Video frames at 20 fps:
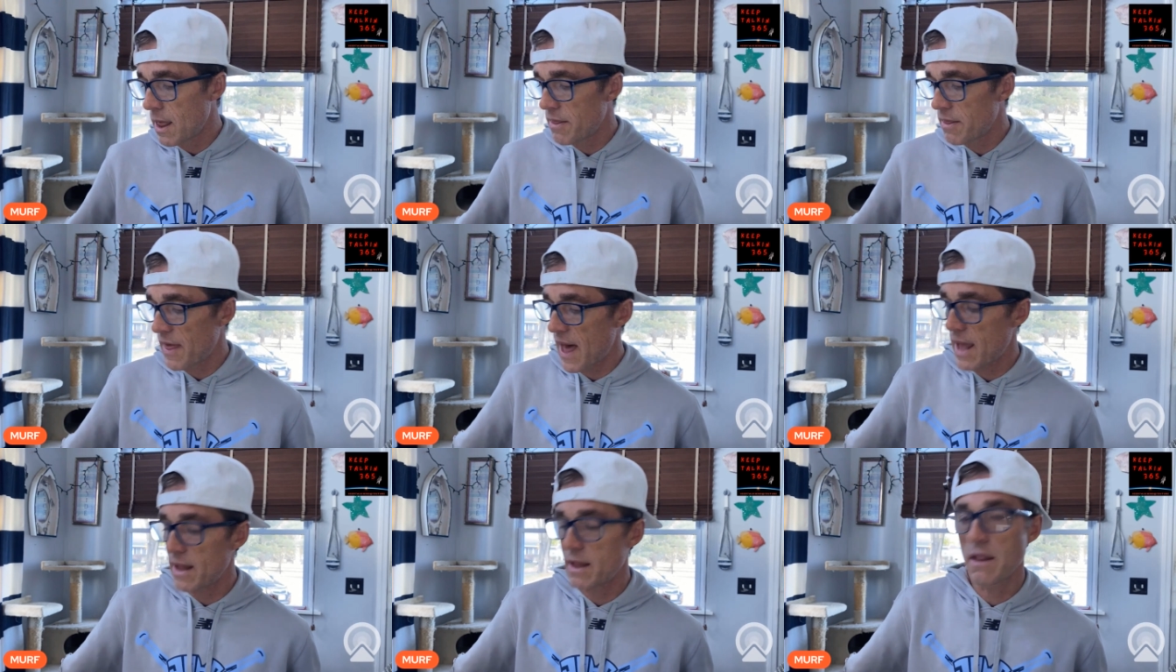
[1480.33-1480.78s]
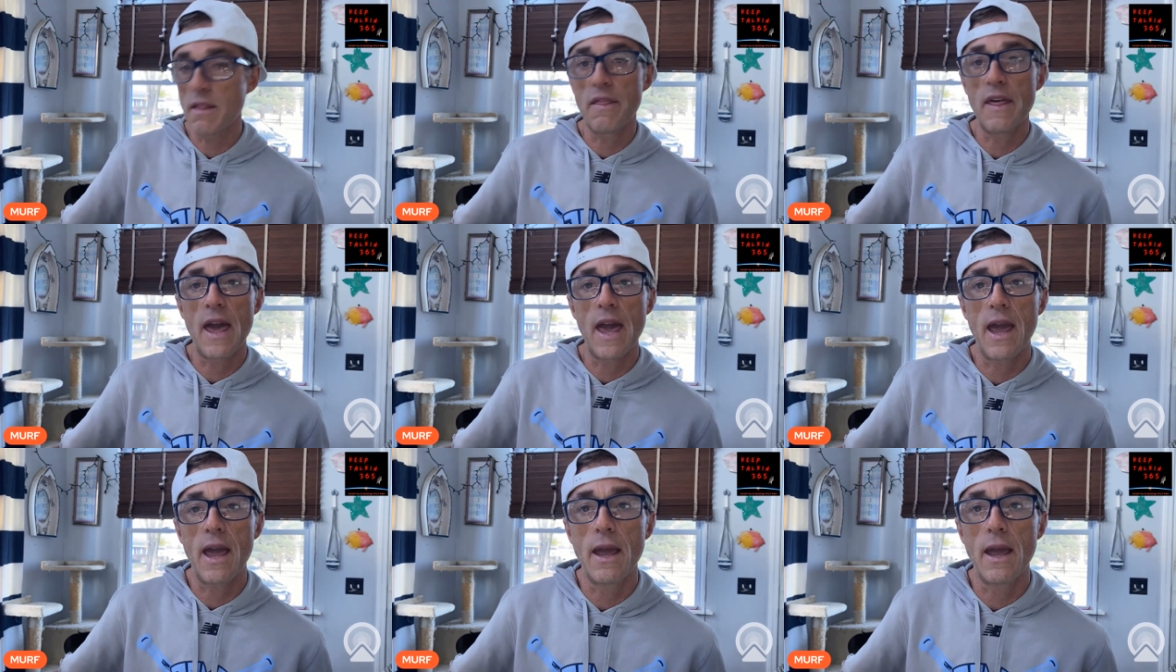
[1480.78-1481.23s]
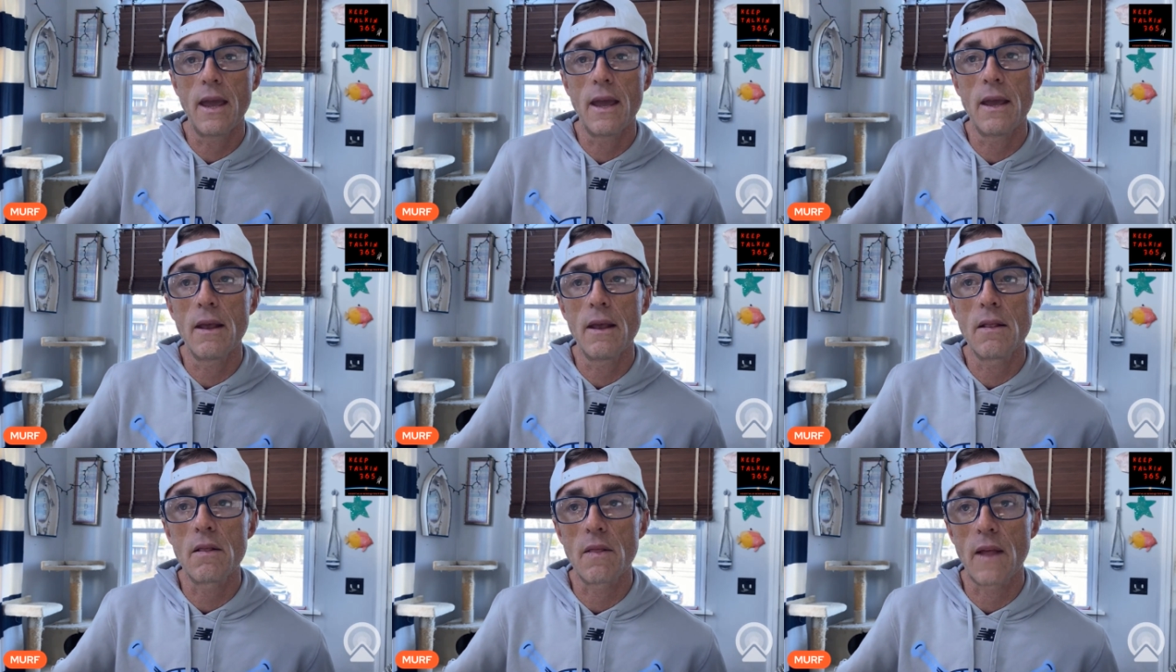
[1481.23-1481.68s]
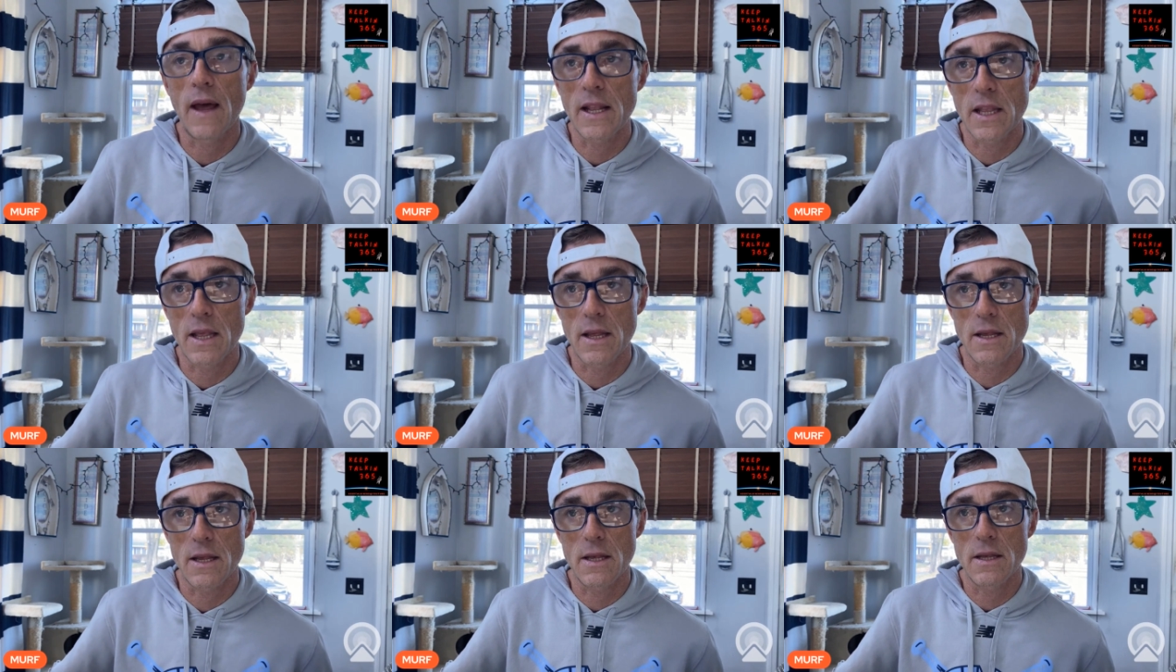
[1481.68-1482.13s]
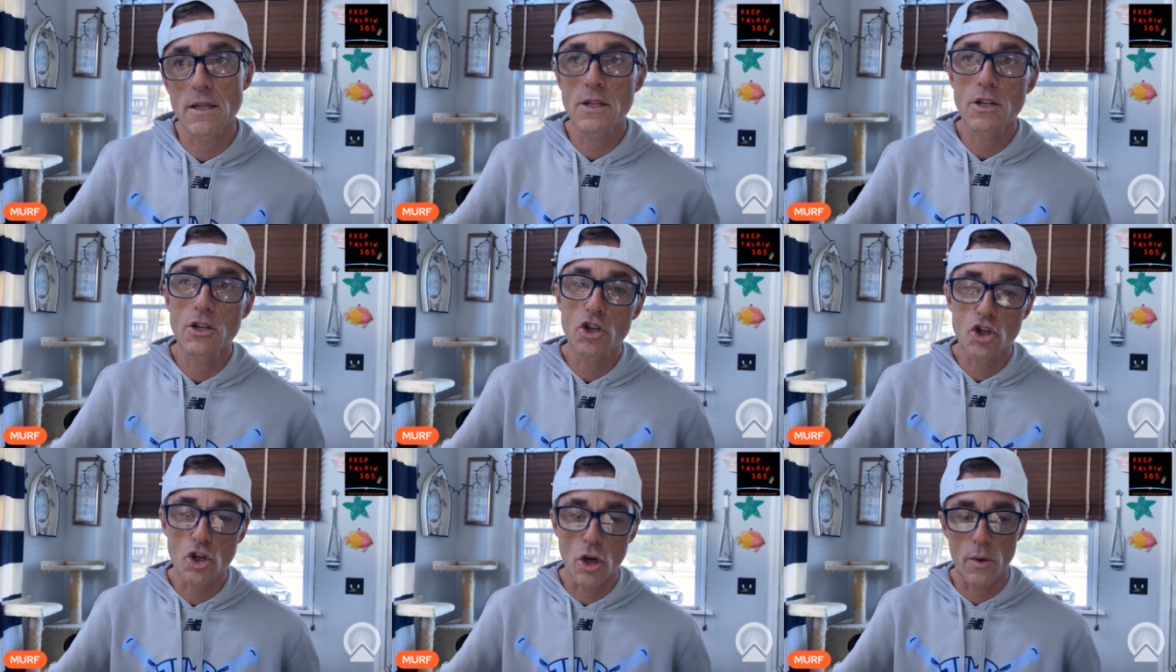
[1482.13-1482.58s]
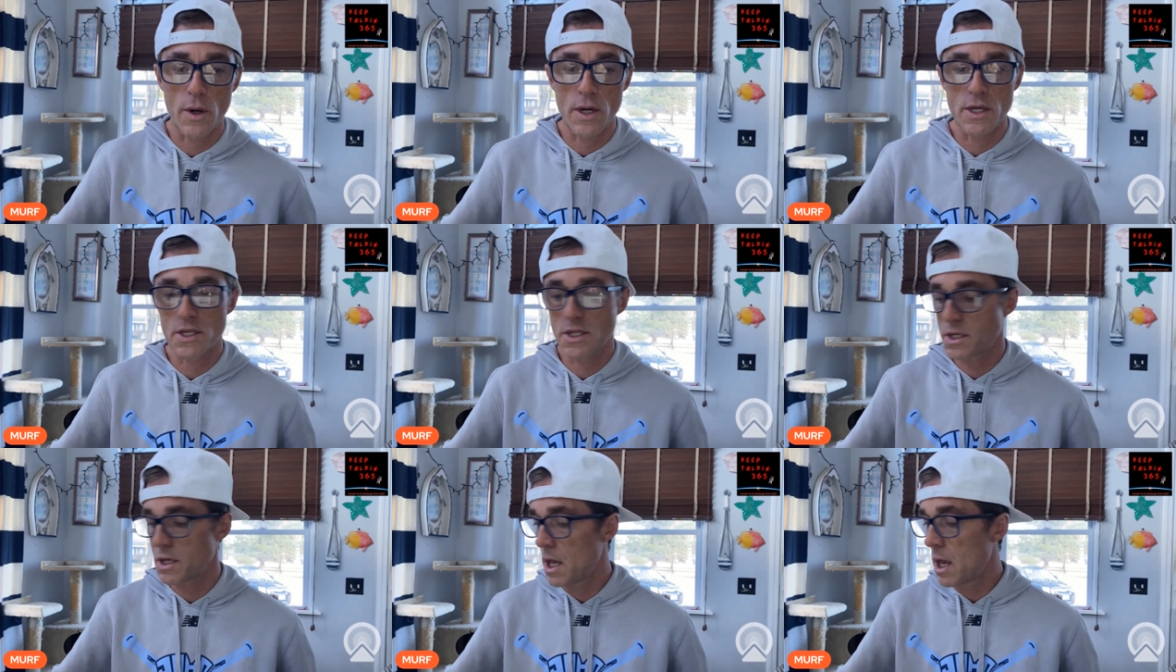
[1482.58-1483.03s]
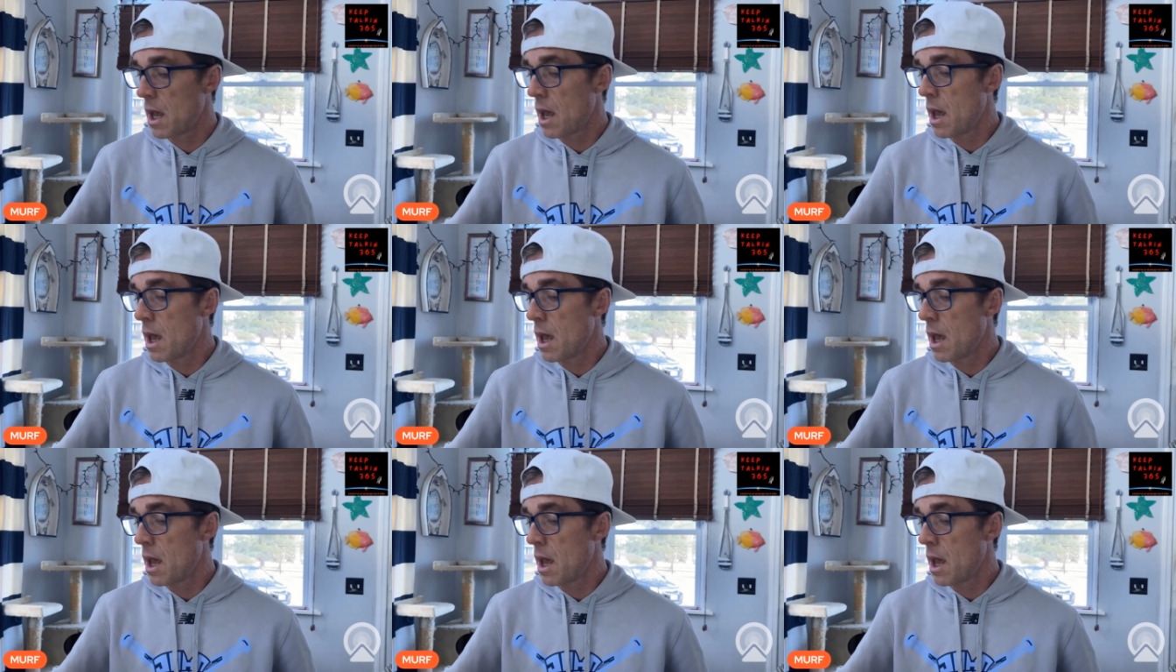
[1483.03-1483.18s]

that they like to show us.